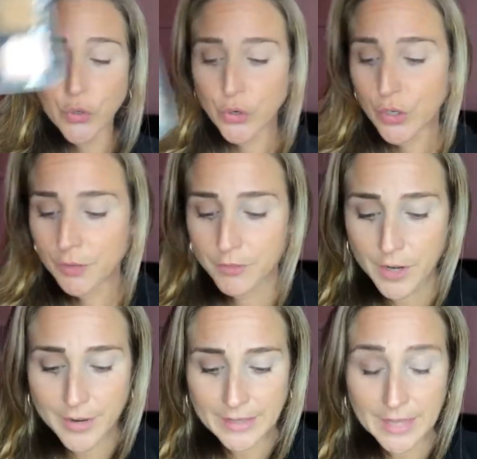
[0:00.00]
girl,
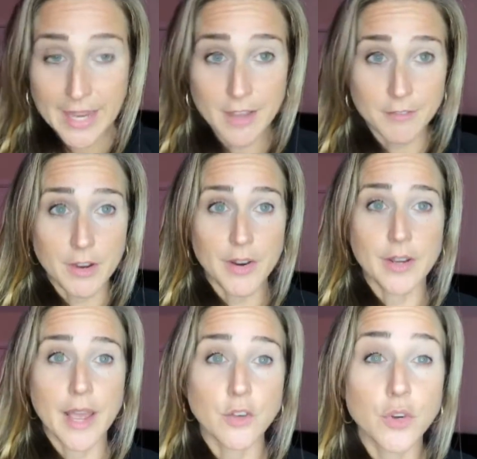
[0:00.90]
very light, very
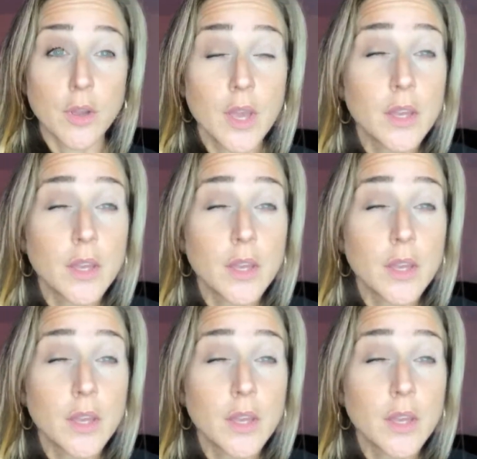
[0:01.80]
natural.